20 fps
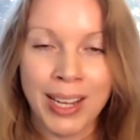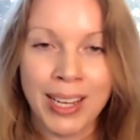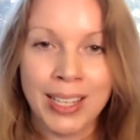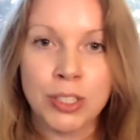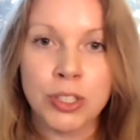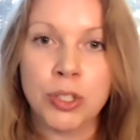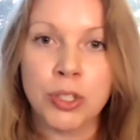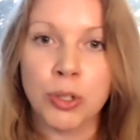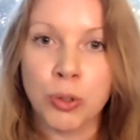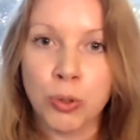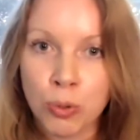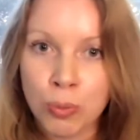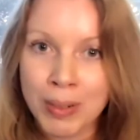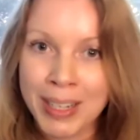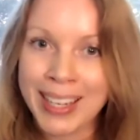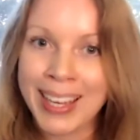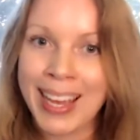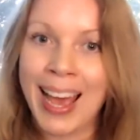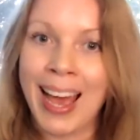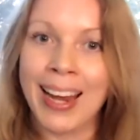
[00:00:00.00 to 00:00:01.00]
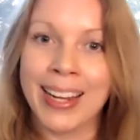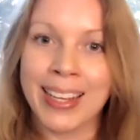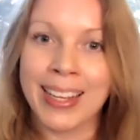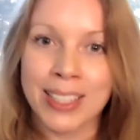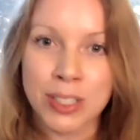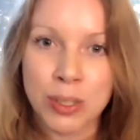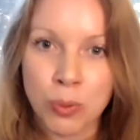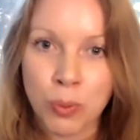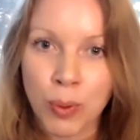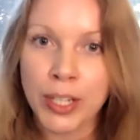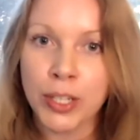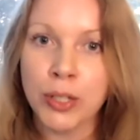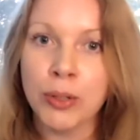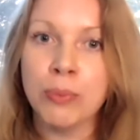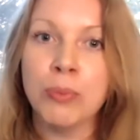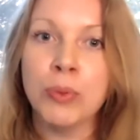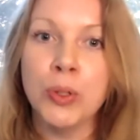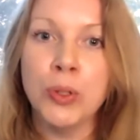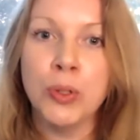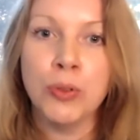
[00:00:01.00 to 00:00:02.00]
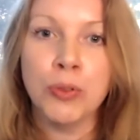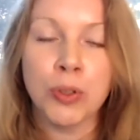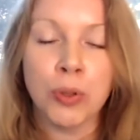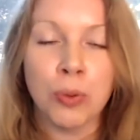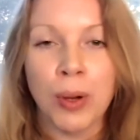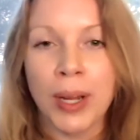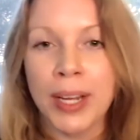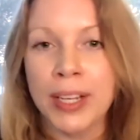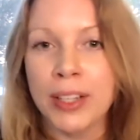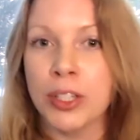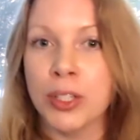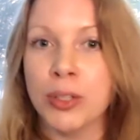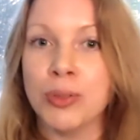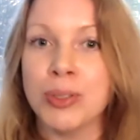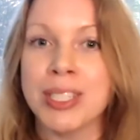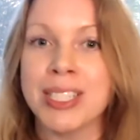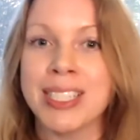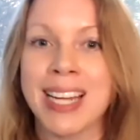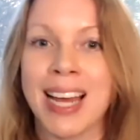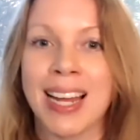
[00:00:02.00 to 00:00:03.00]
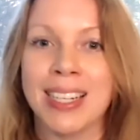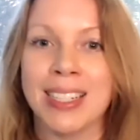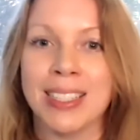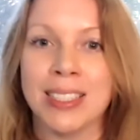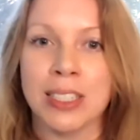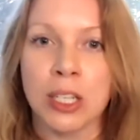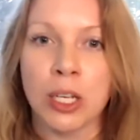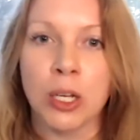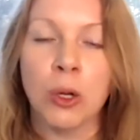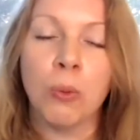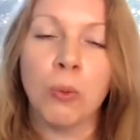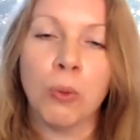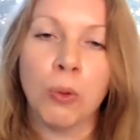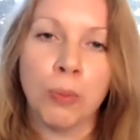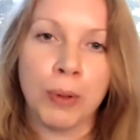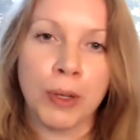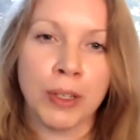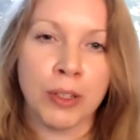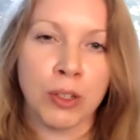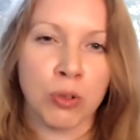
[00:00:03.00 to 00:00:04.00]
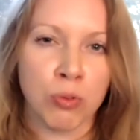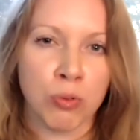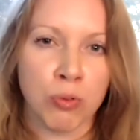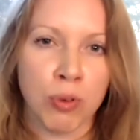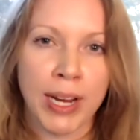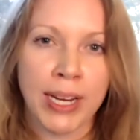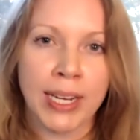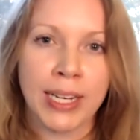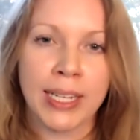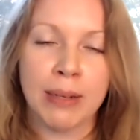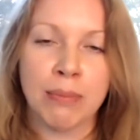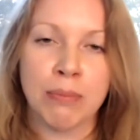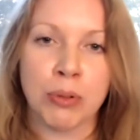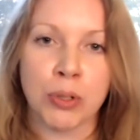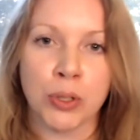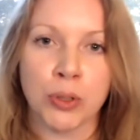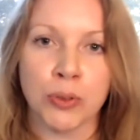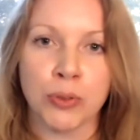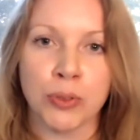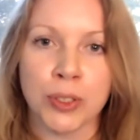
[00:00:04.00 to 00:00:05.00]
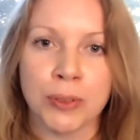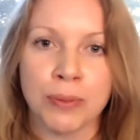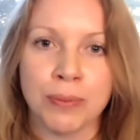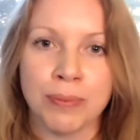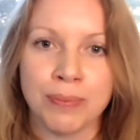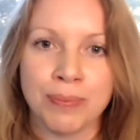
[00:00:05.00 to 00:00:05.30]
So your mechanics, the way you move, the way that you stand will be greatly improved.